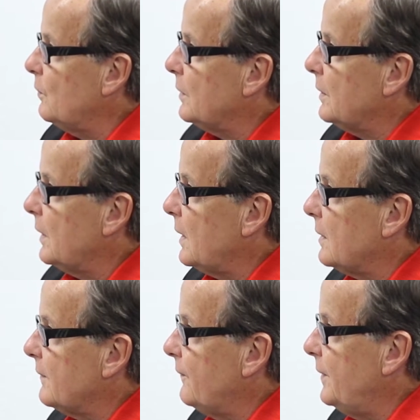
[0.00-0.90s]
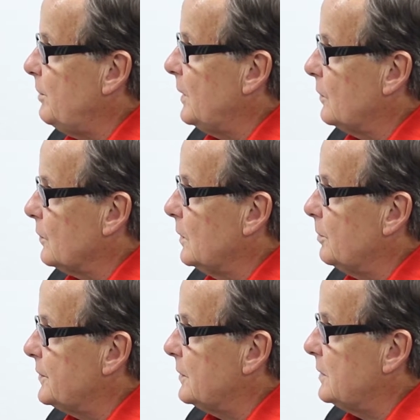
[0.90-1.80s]
with a lot of the female
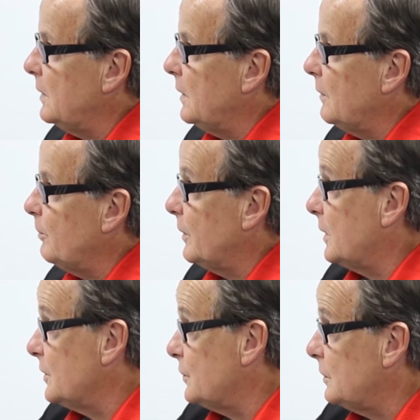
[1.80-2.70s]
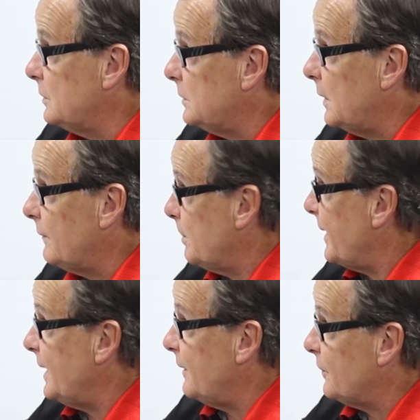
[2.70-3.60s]
groups because of the
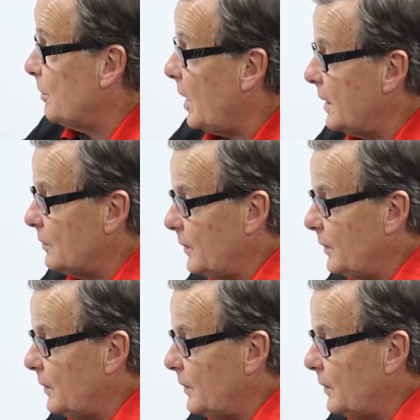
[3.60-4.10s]
mandate from Honda.